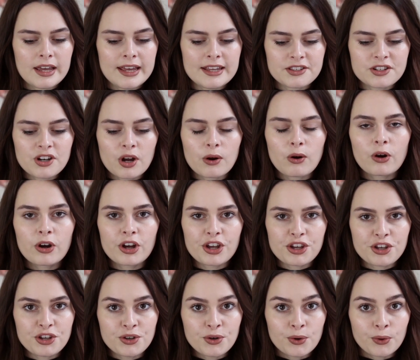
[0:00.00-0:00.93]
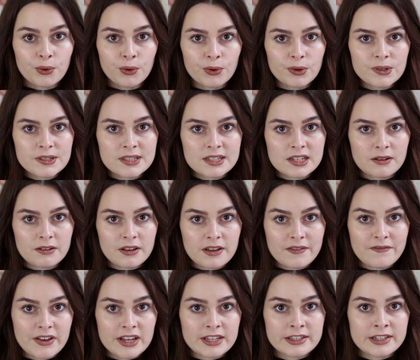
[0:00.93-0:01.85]
it's no longer yours
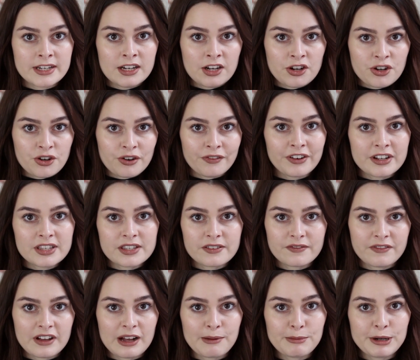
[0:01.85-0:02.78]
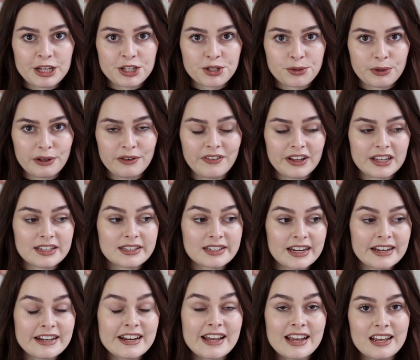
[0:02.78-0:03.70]
to invest in and your friends and families to
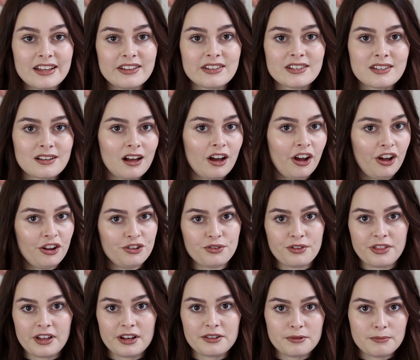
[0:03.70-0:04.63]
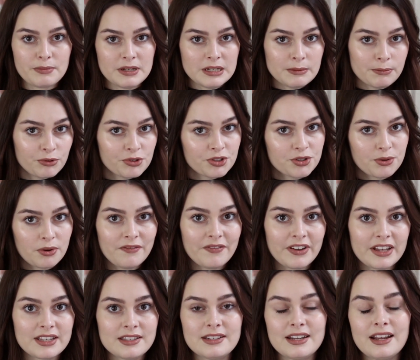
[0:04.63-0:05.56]
invest in. It's one hundred thousand people's to
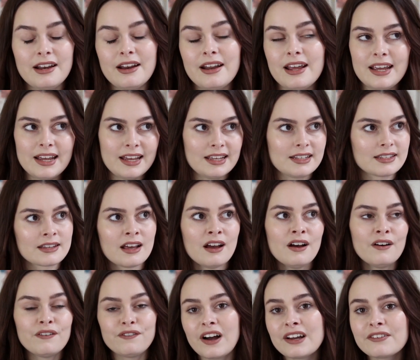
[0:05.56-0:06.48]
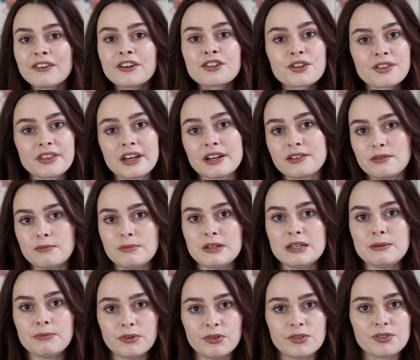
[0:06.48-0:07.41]
invest in. It's five hundred thousand
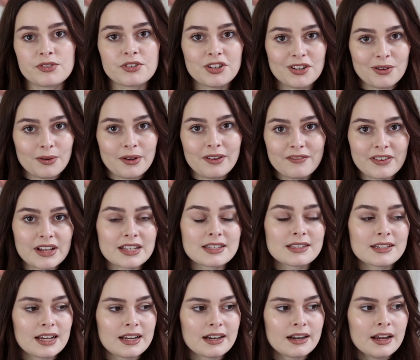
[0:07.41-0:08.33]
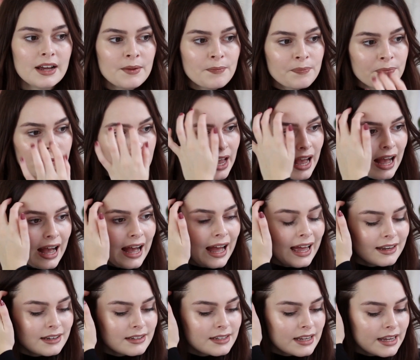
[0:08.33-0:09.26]
people's to invest in.
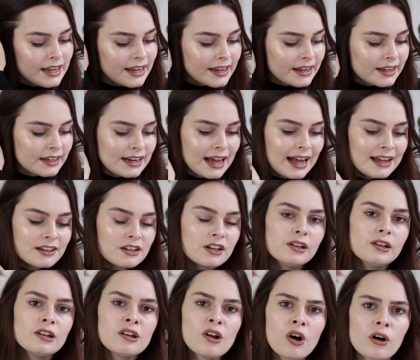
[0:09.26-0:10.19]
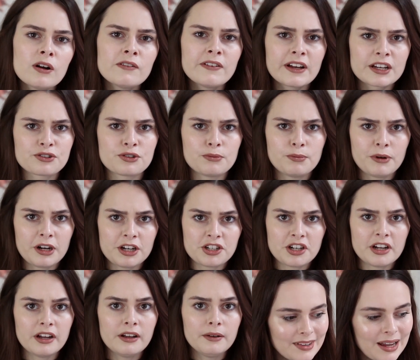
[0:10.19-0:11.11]
And it can add a lot of extra
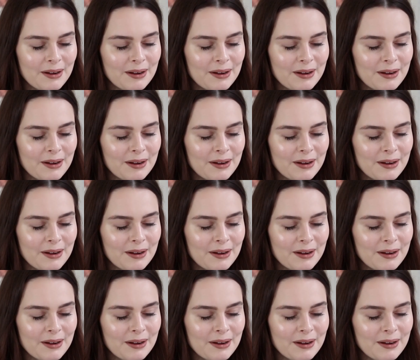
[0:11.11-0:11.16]
pressure.